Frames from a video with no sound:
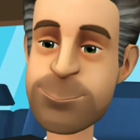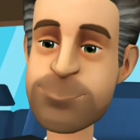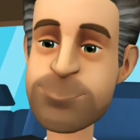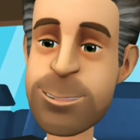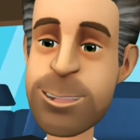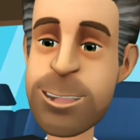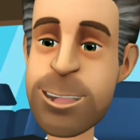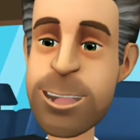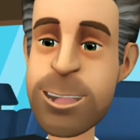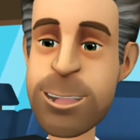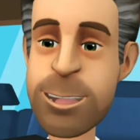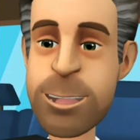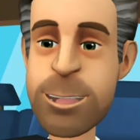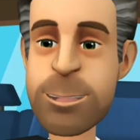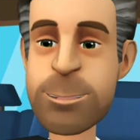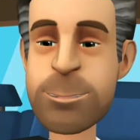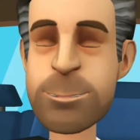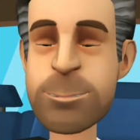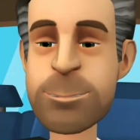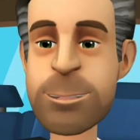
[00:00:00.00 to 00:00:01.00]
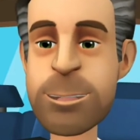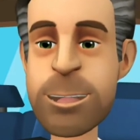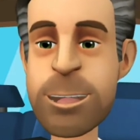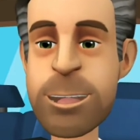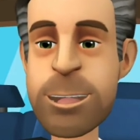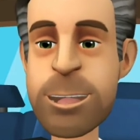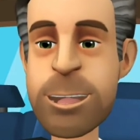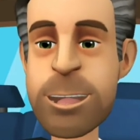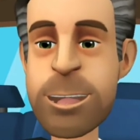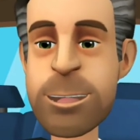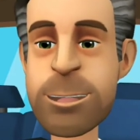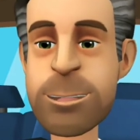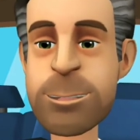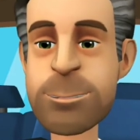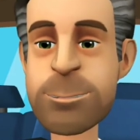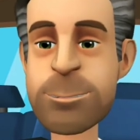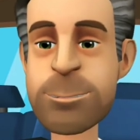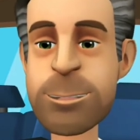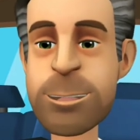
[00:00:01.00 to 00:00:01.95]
Business, Deluxe,